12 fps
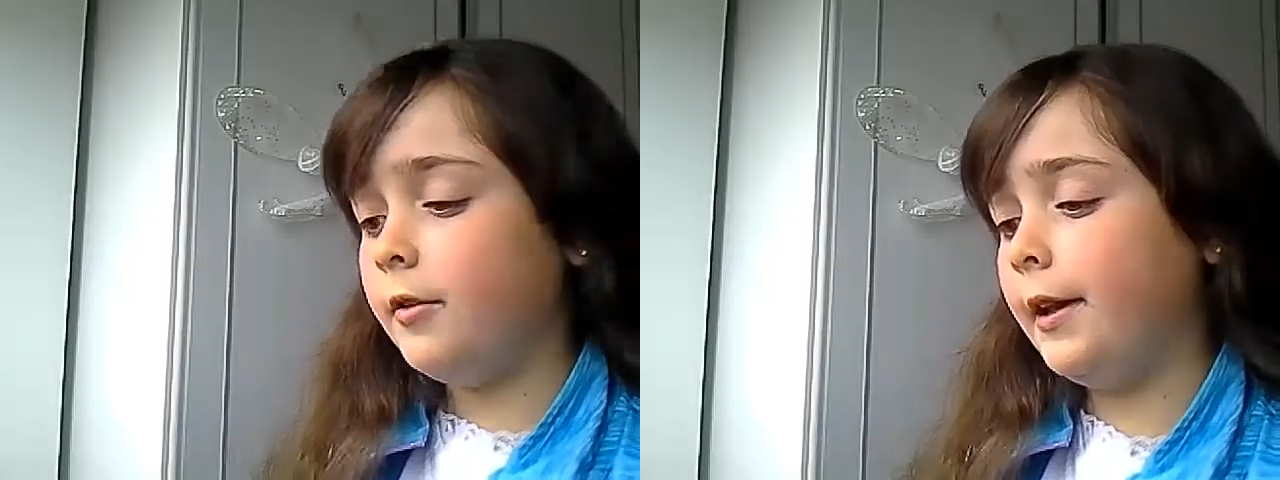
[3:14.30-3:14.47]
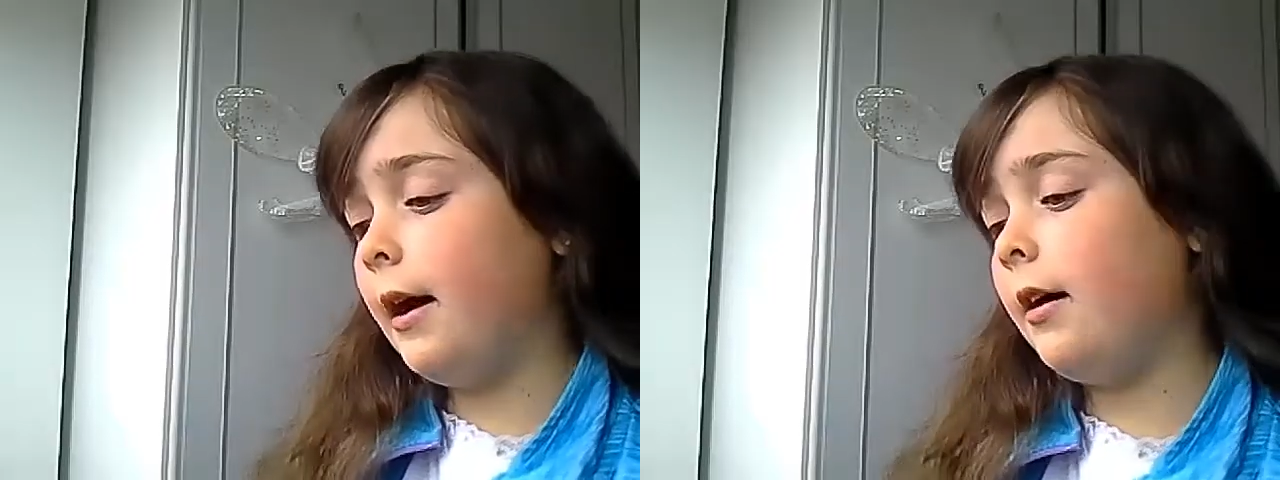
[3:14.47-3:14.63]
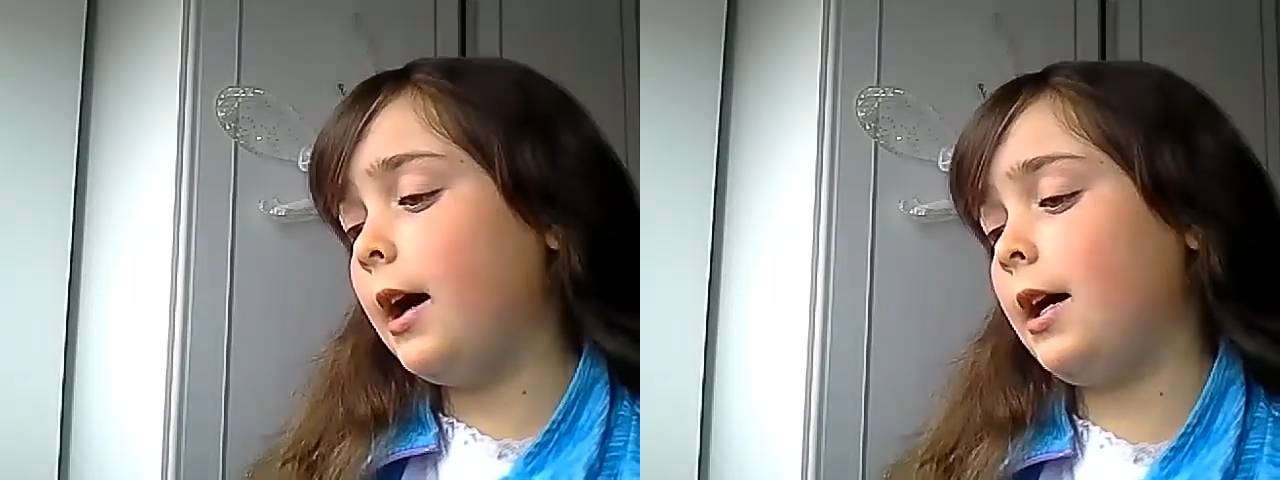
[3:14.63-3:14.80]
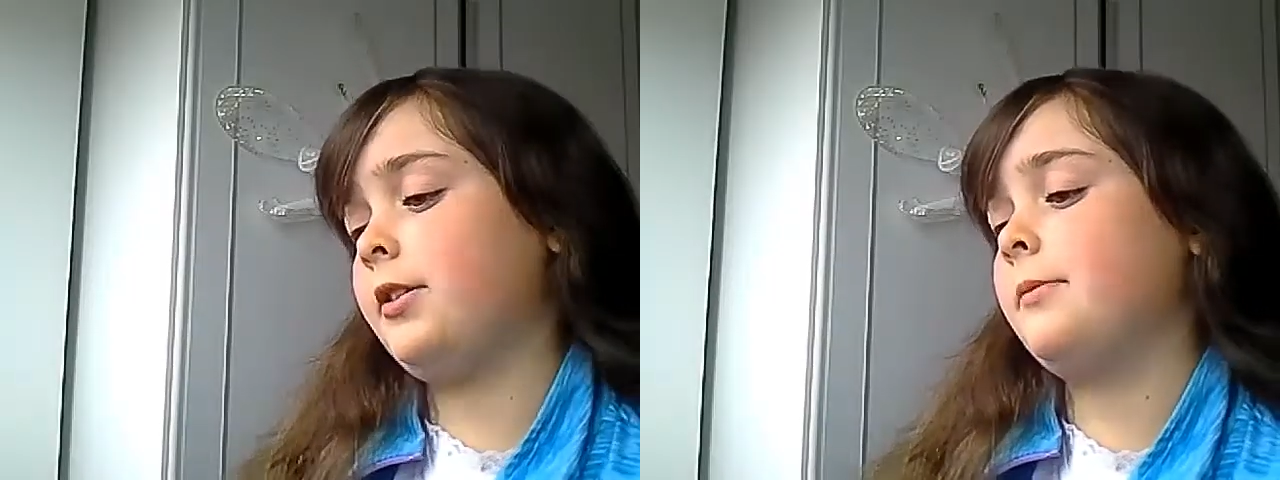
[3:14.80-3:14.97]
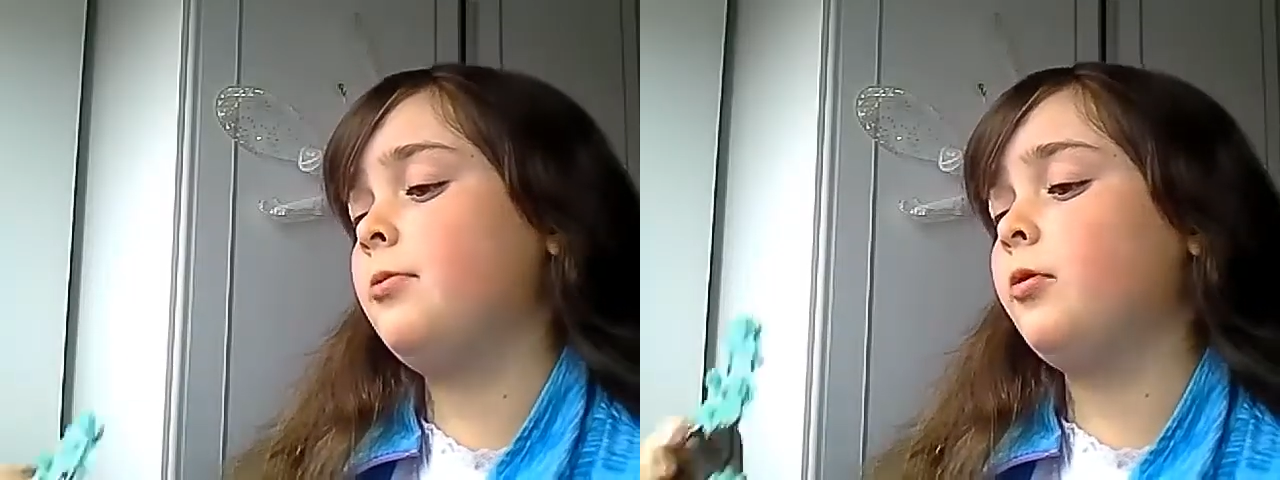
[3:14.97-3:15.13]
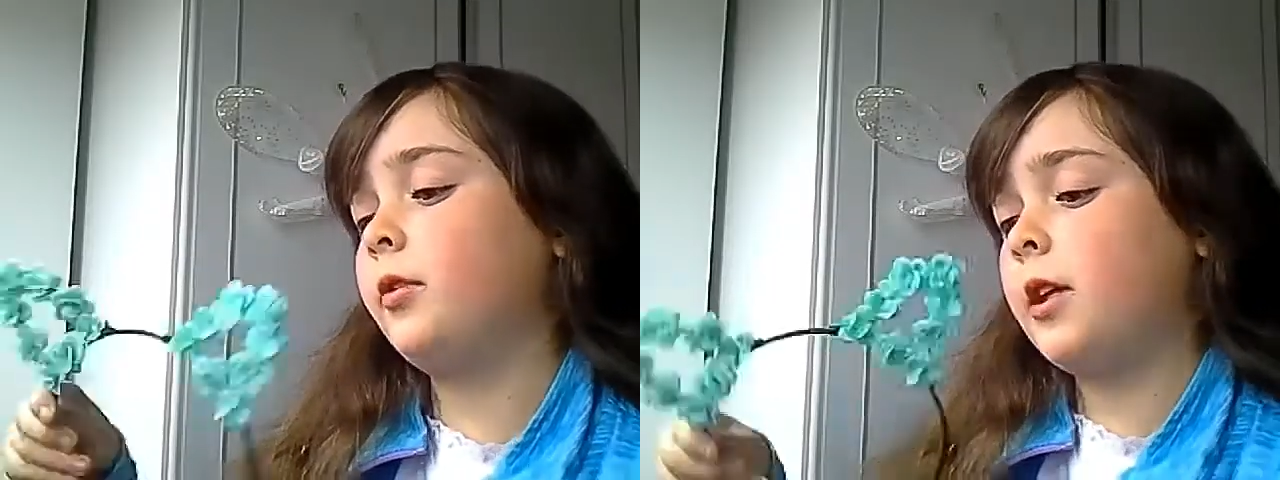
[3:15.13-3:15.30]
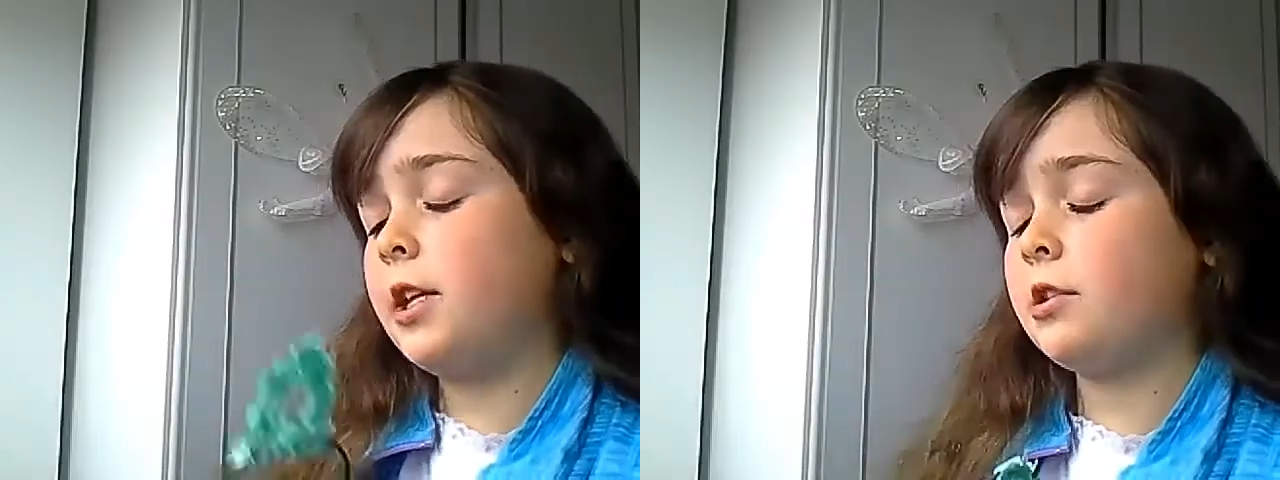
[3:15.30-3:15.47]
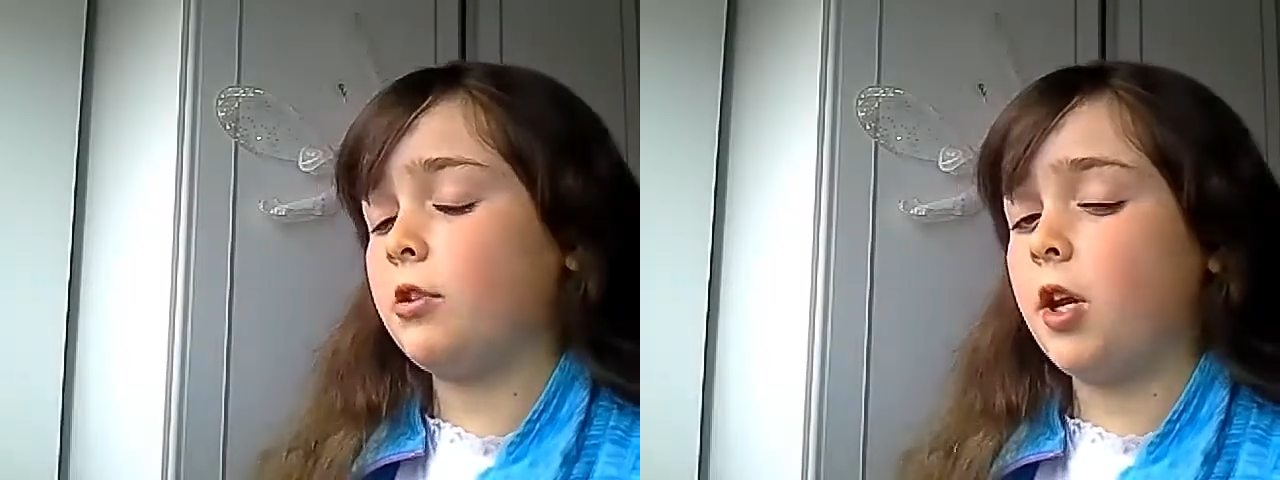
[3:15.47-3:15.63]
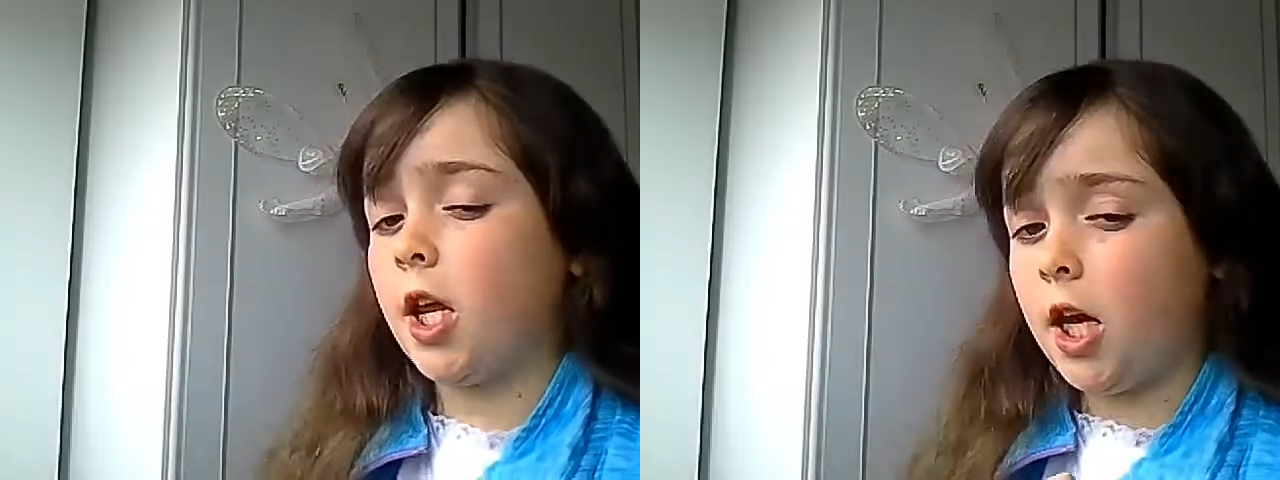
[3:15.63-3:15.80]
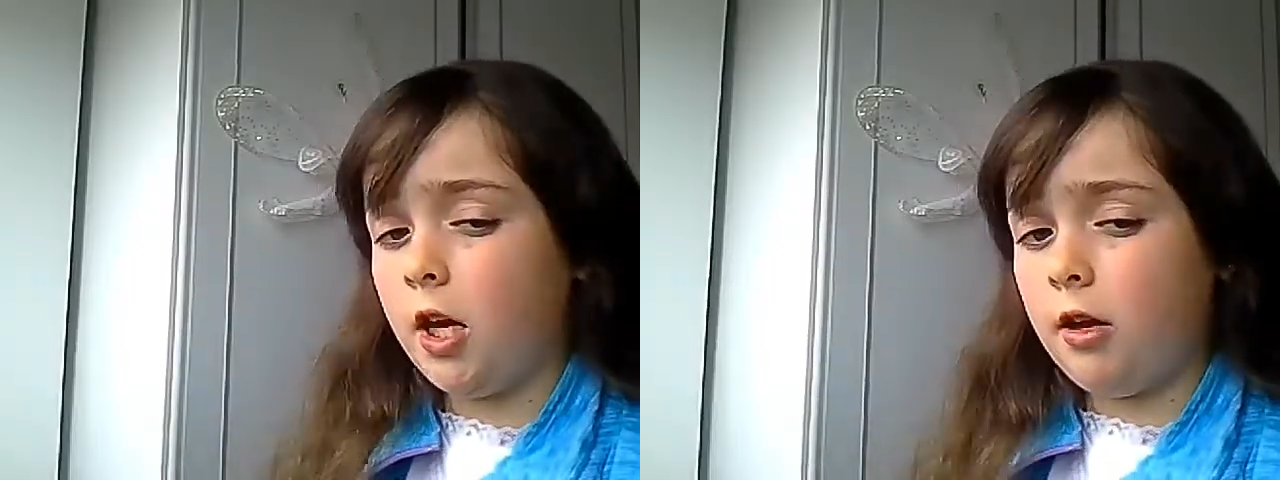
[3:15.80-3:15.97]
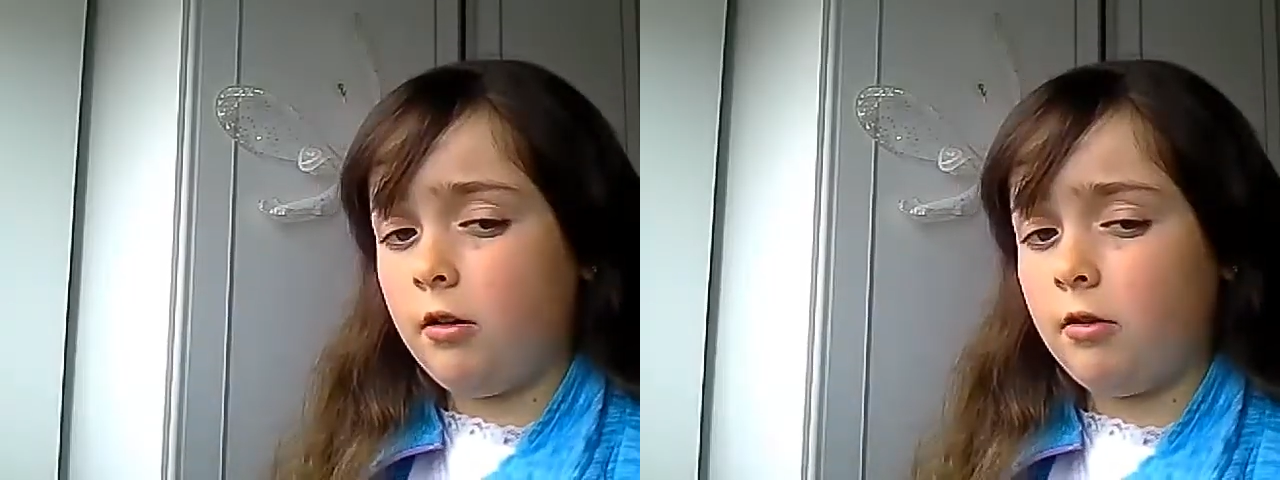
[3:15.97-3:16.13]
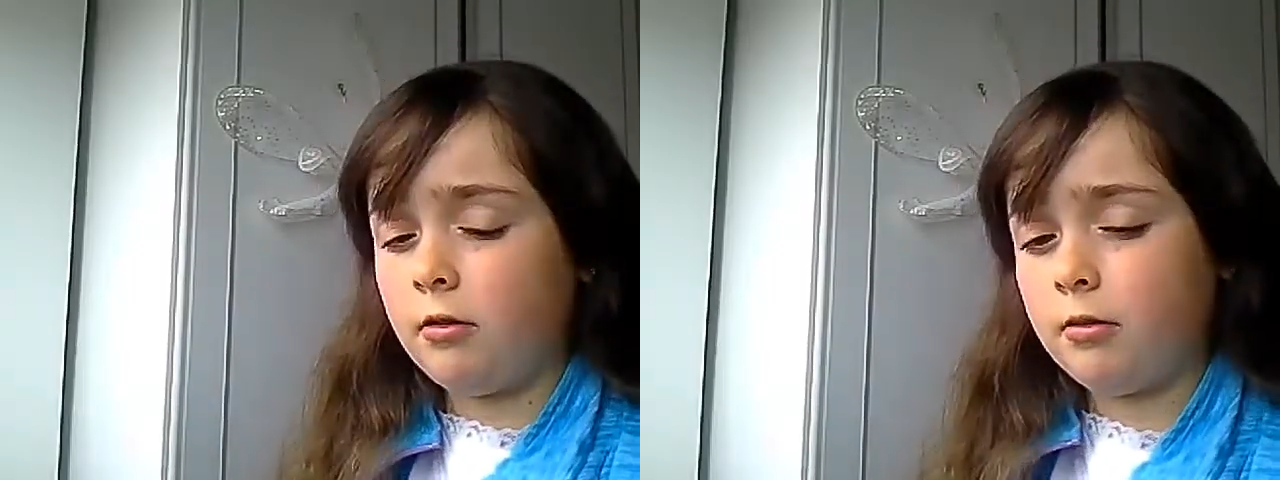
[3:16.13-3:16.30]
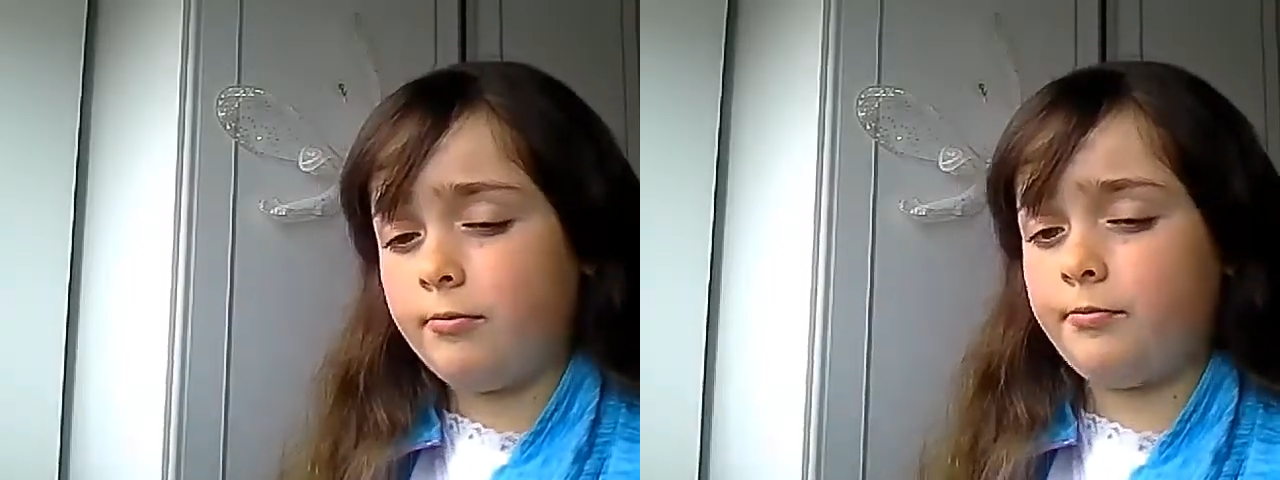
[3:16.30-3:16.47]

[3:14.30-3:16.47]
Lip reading: Now I have to put these on again.